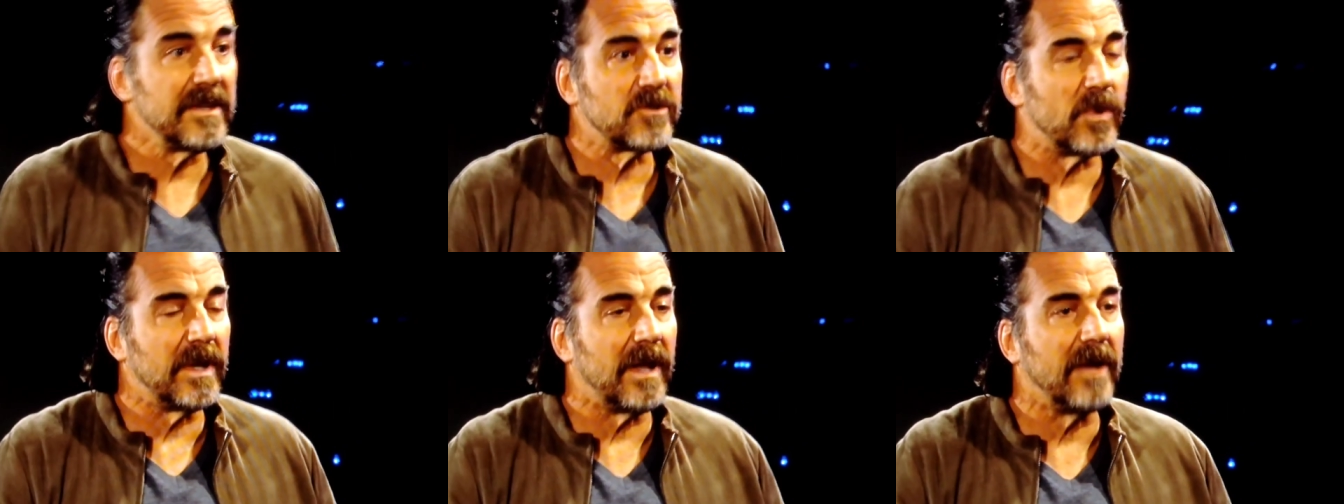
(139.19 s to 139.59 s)

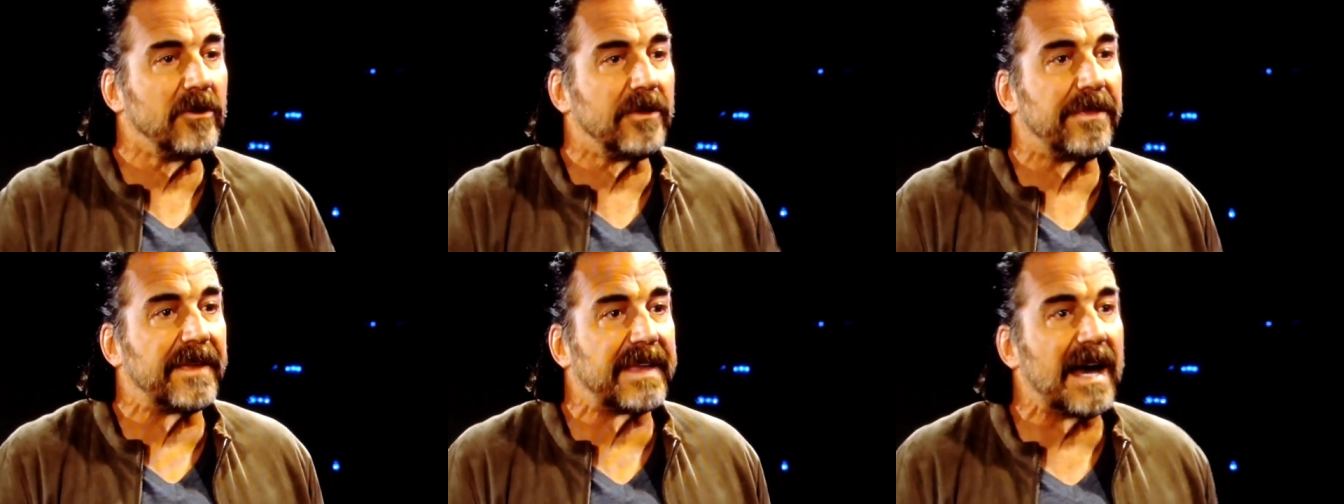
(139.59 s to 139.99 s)
This way,
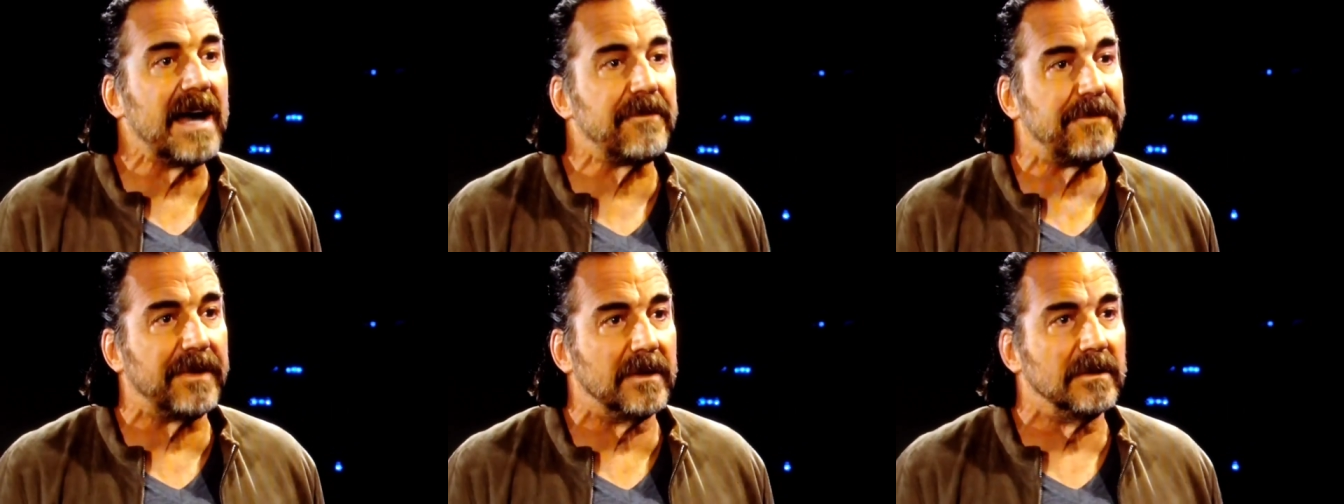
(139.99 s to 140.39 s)
how do you think
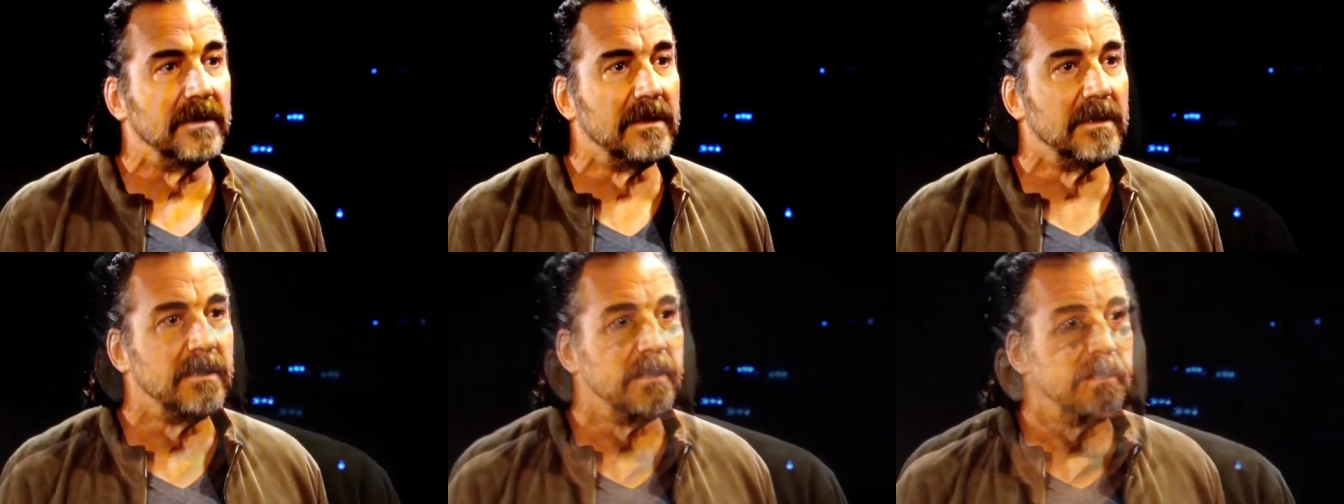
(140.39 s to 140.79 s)
I tried to
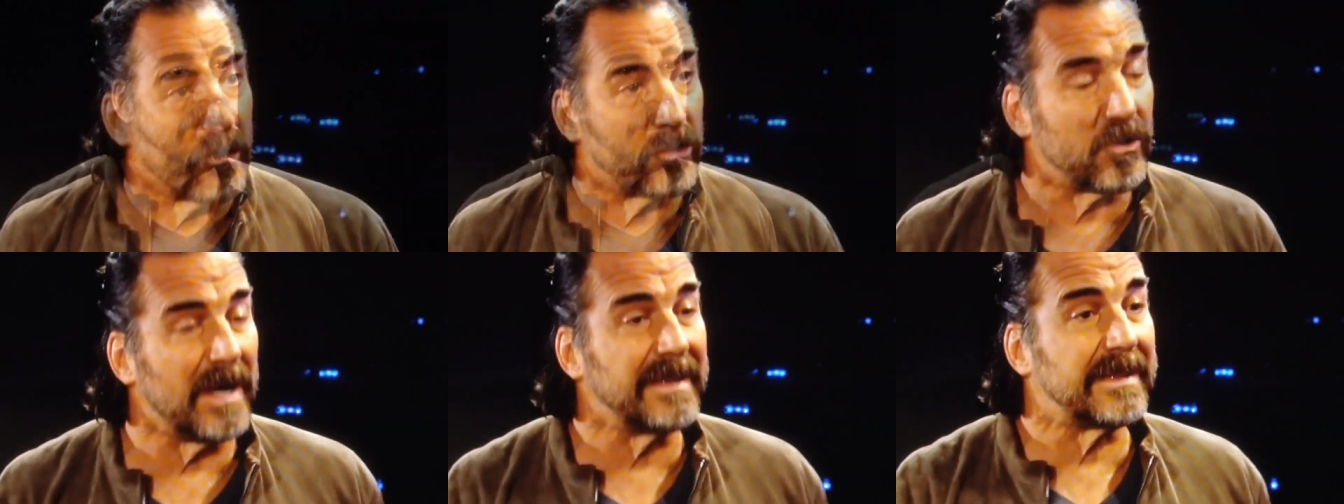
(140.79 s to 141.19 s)
kill my
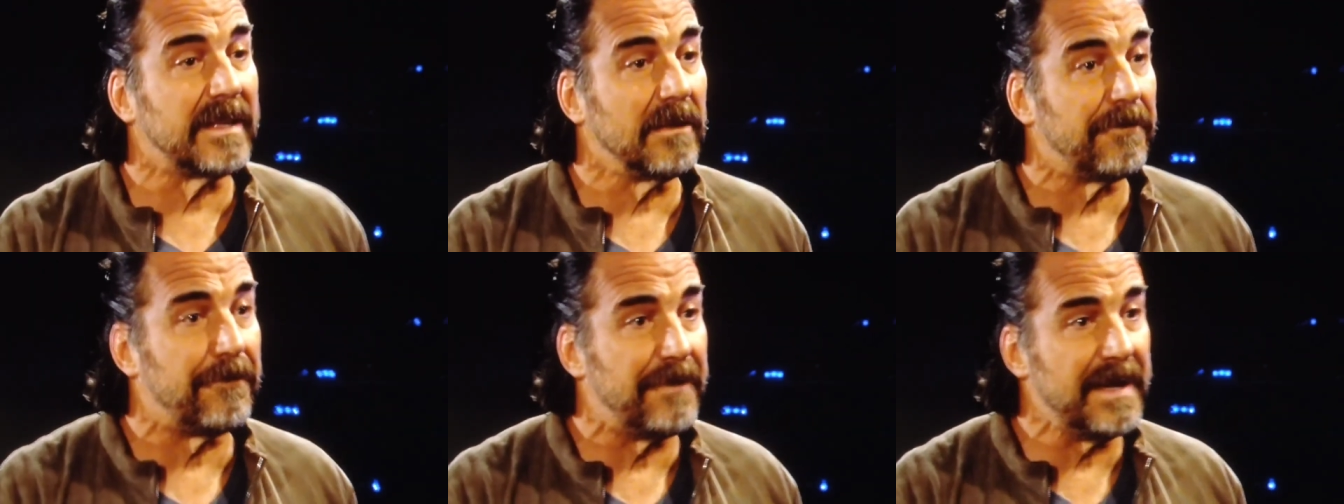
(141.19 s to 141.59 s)
daughter, tried
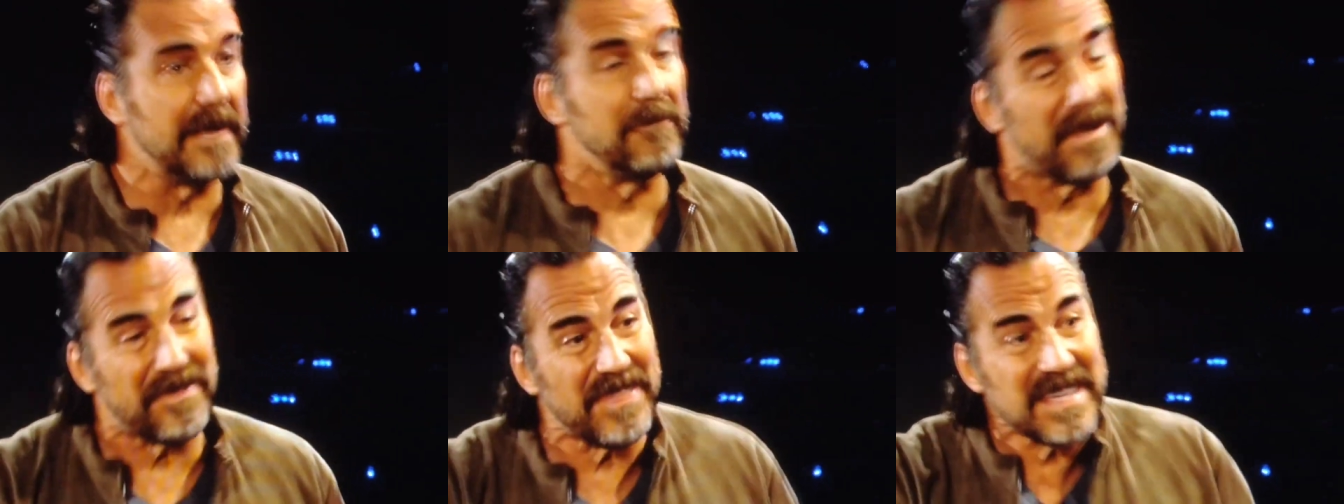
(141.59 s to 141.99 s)
to kill
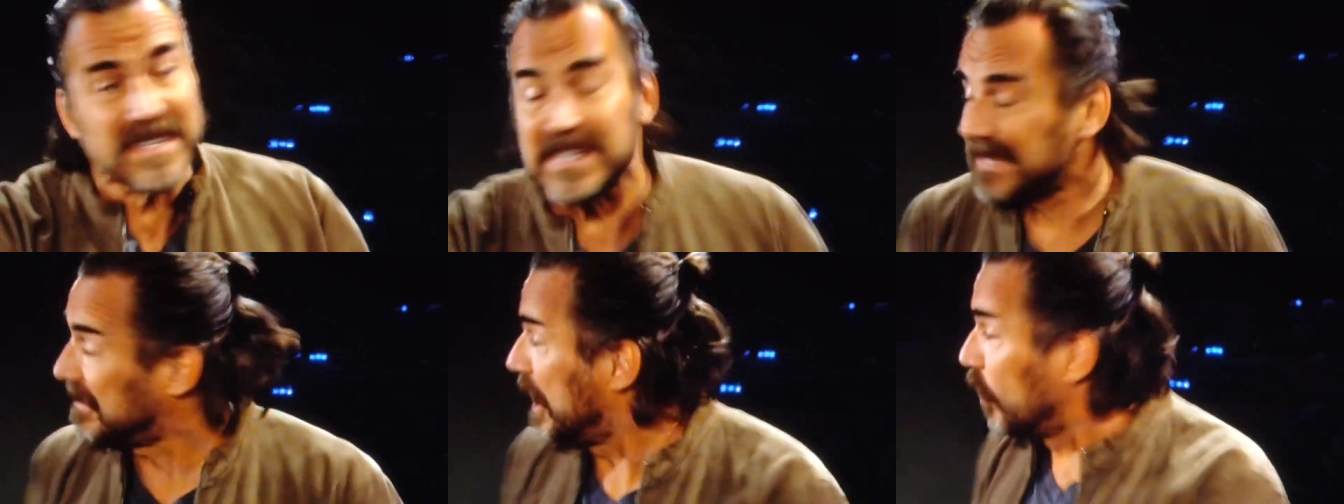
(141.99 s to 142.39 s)
Finn, but
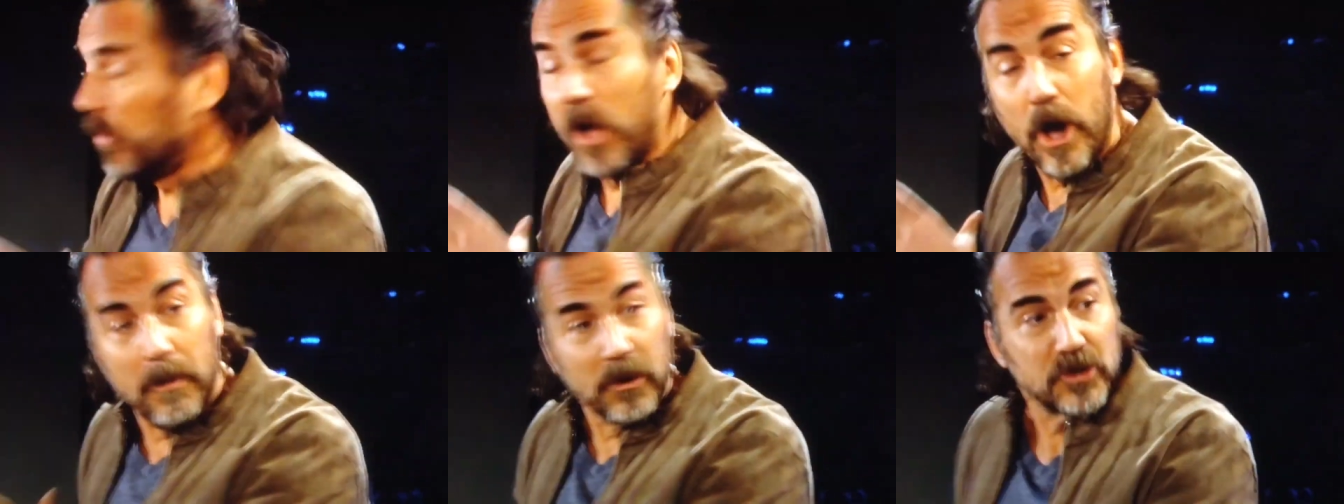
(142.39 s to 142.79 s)
this,
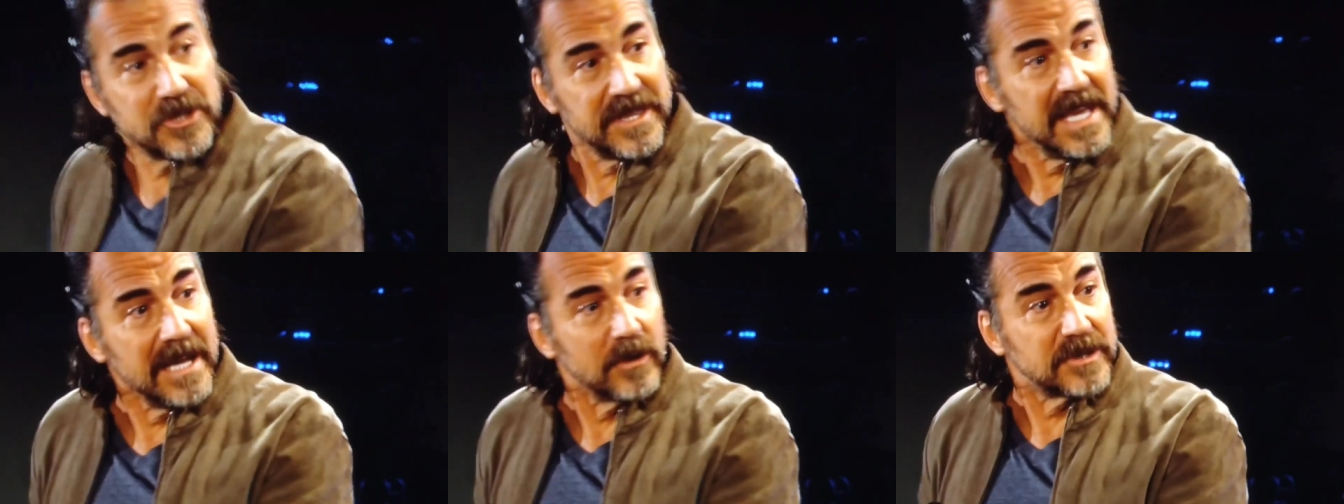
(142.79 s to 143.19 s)
we're
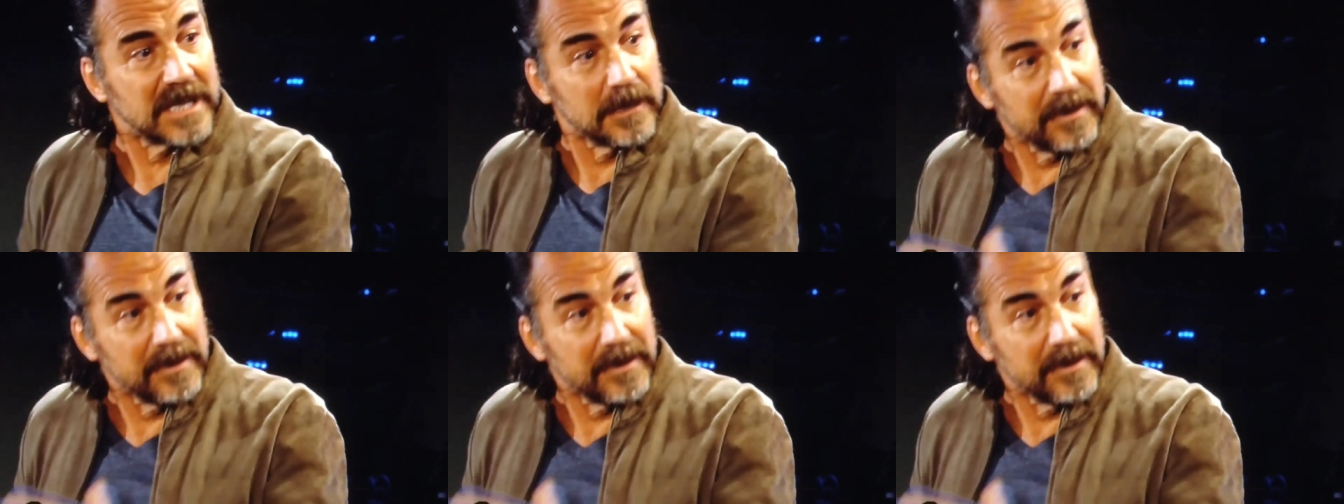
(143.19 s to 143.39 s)
almost there.